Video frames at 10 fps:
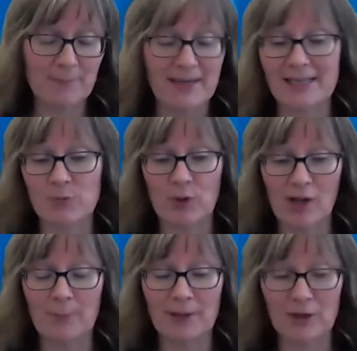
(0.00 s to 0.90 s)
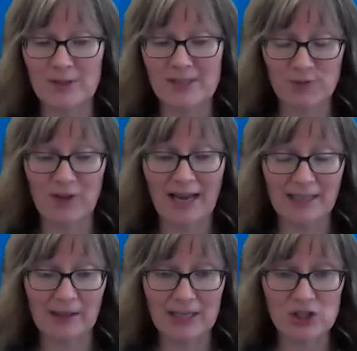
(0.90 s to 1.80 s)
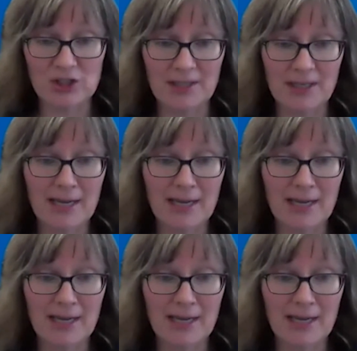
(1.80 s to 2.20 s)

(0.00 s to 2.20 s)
because it will help increase flocculation